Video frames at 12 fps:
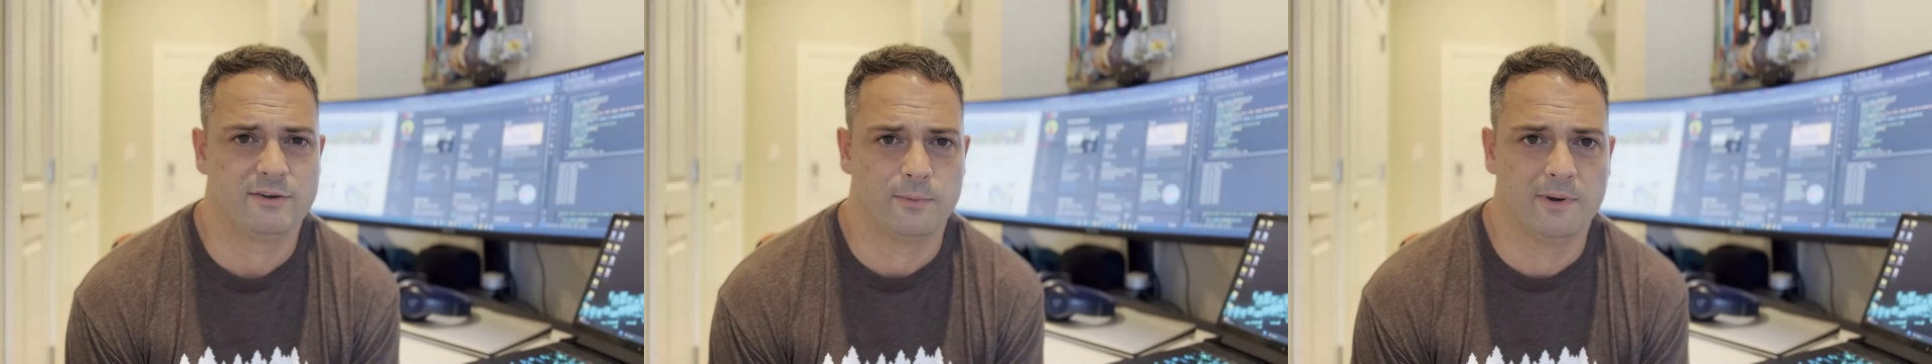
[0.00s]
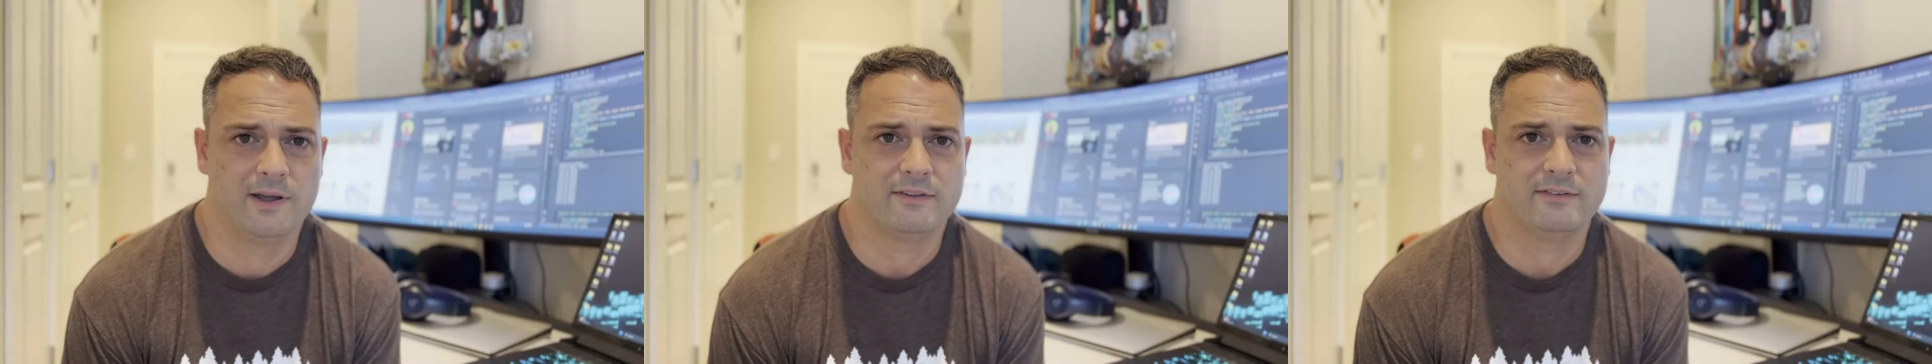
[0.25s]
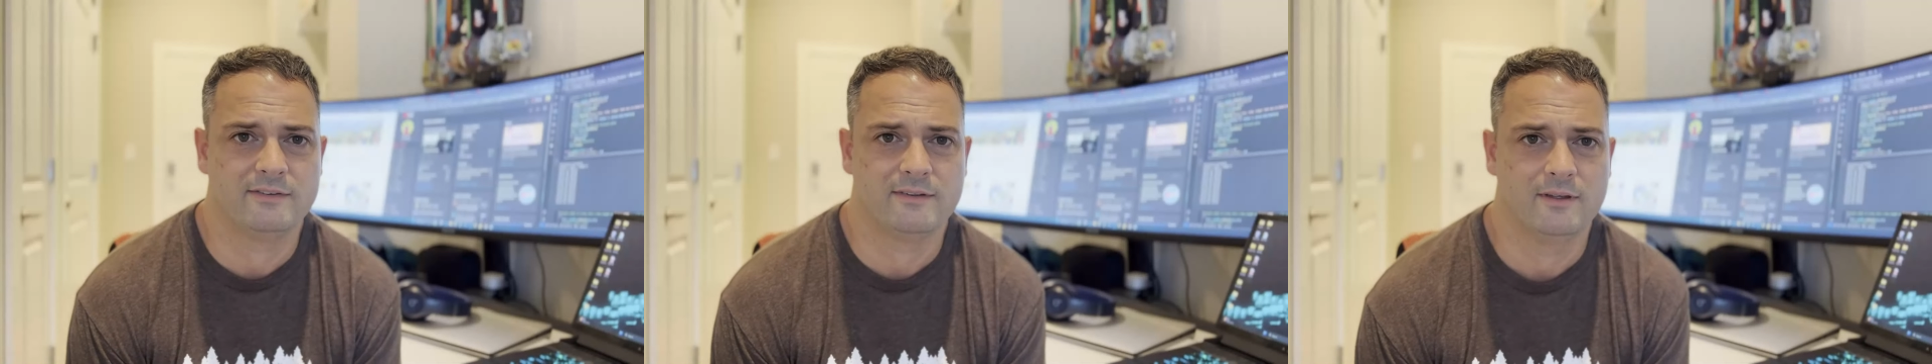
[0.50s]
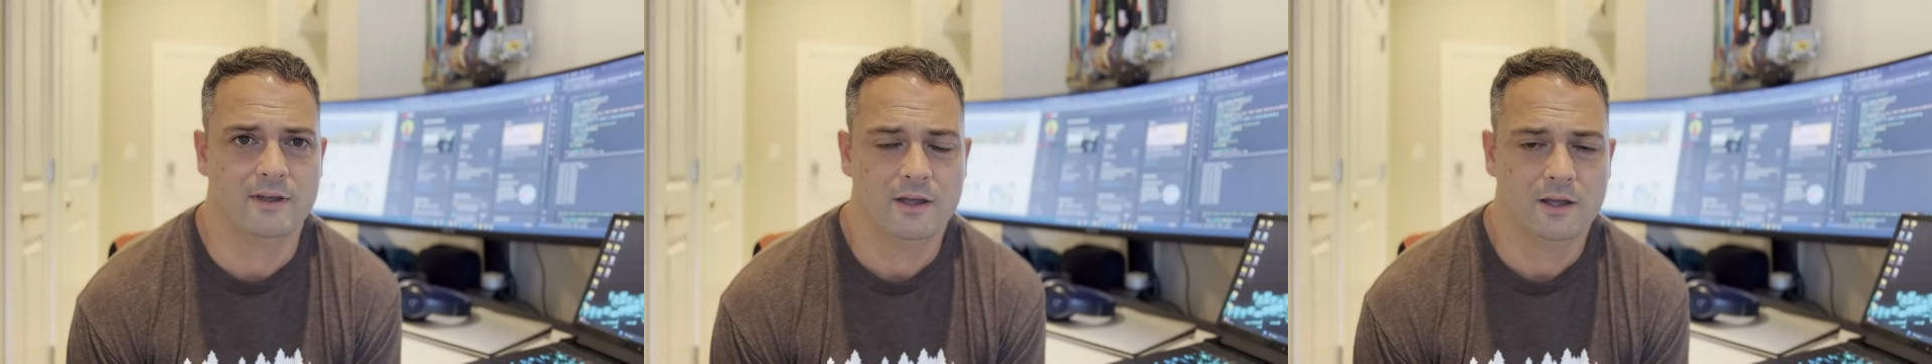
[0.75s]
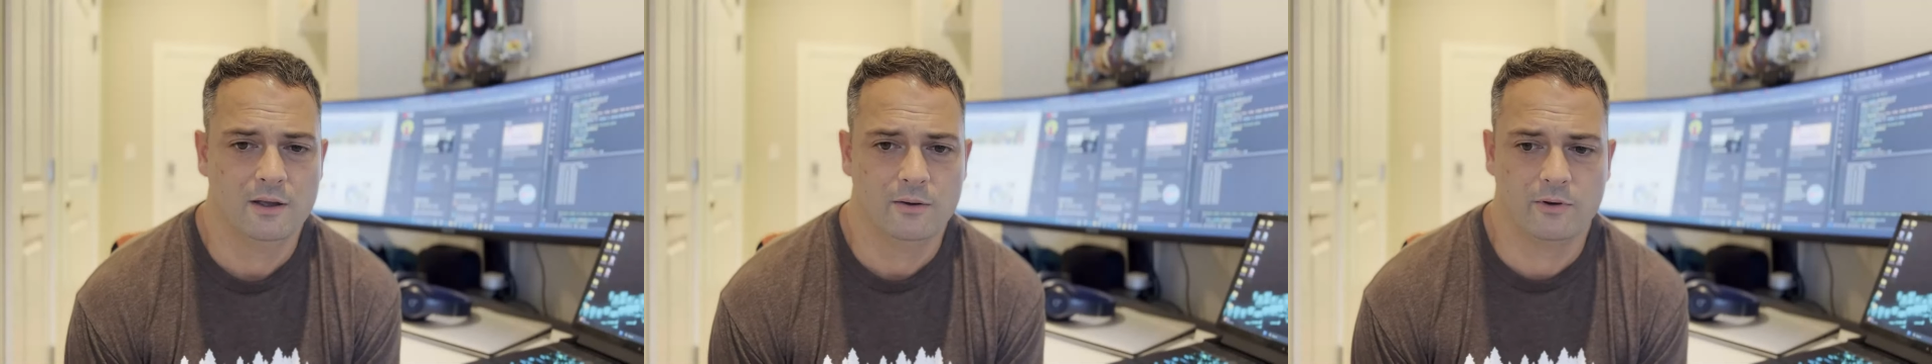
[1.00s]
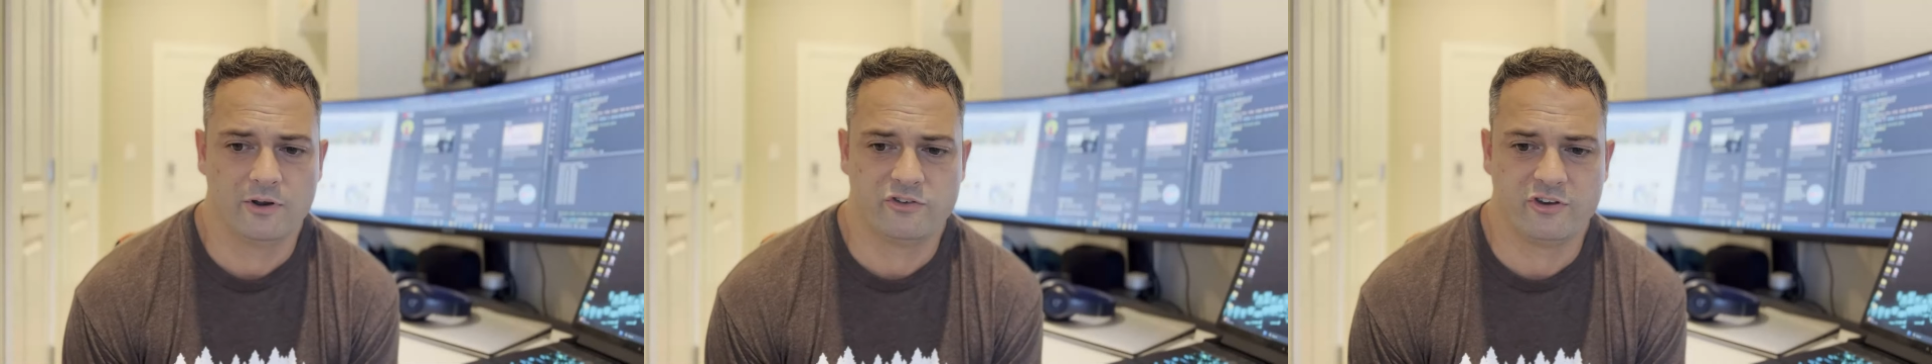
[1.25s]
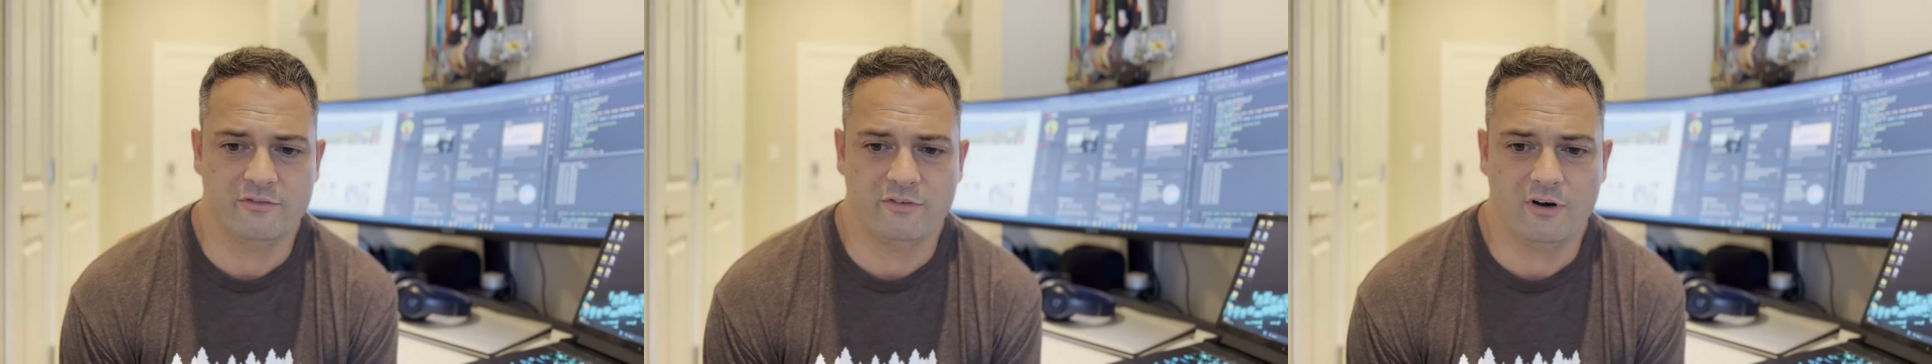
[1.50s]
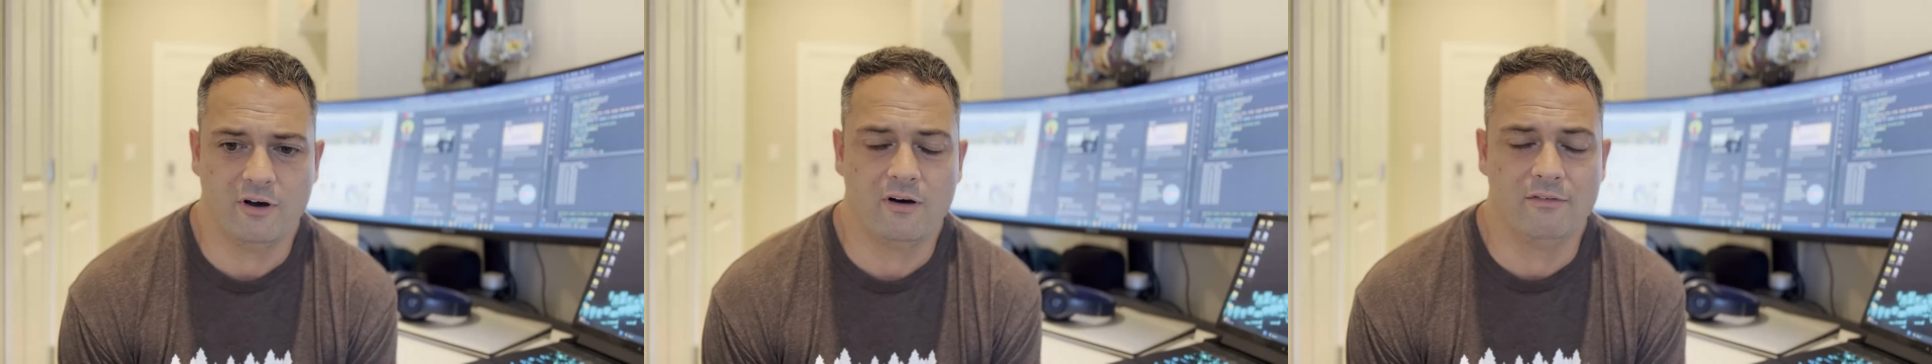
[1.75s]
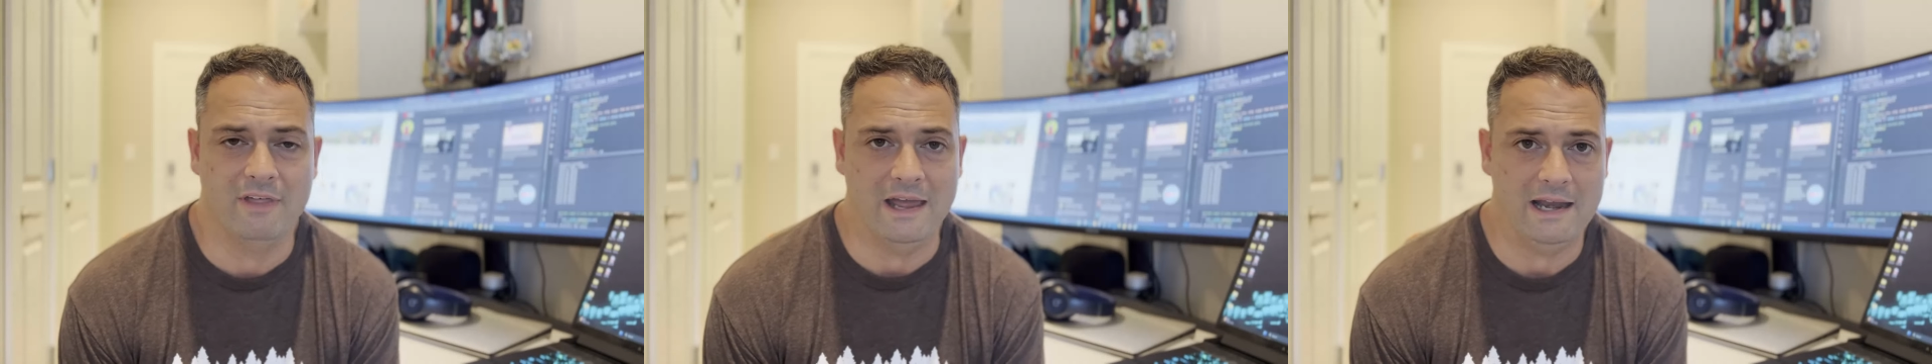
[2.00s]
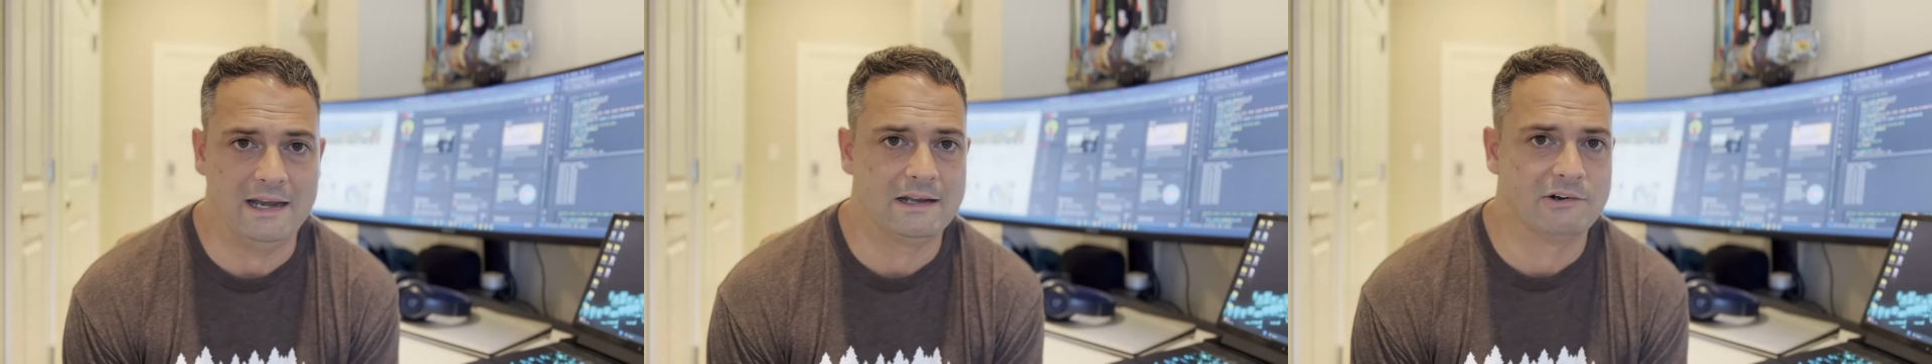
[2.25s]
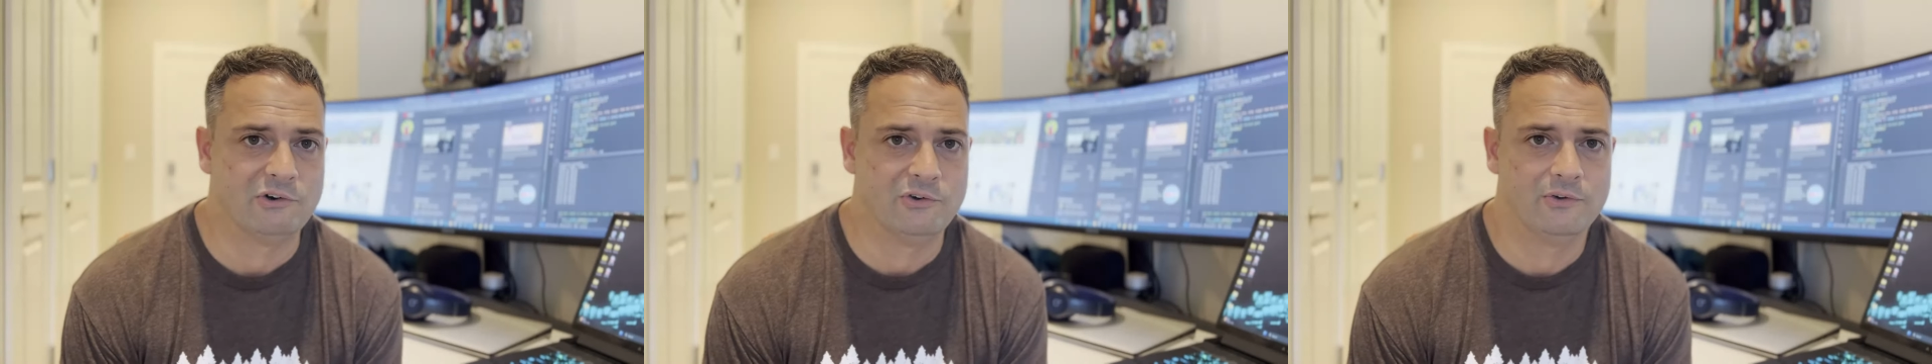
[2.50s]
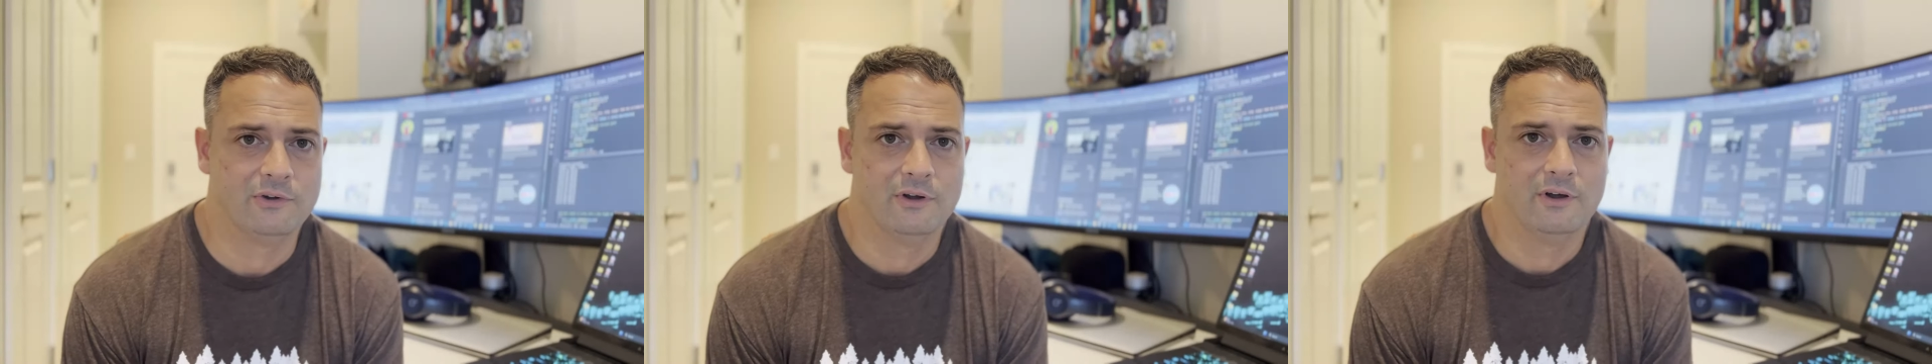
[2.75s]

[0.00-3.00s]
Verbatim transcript: twist which involved the ankle,